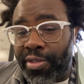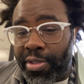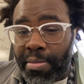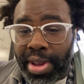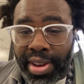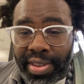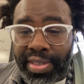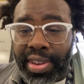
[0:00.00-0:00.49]
for
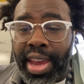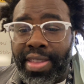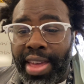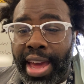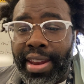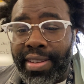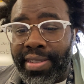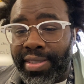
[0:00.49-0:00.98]
me to say
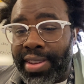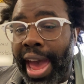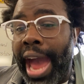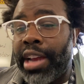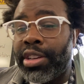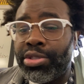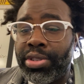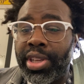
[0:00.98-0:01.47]
that is to
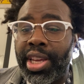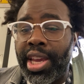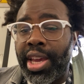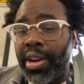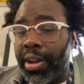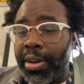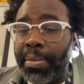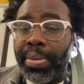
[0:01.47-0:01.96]
actually
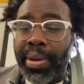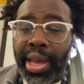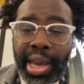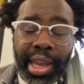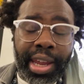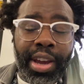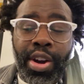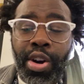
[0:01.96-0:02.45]
get on a
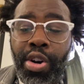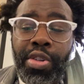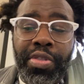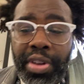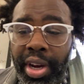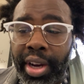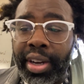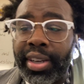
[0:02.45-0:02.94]
plane and go
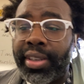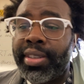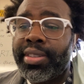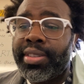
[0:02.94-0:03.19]
over there.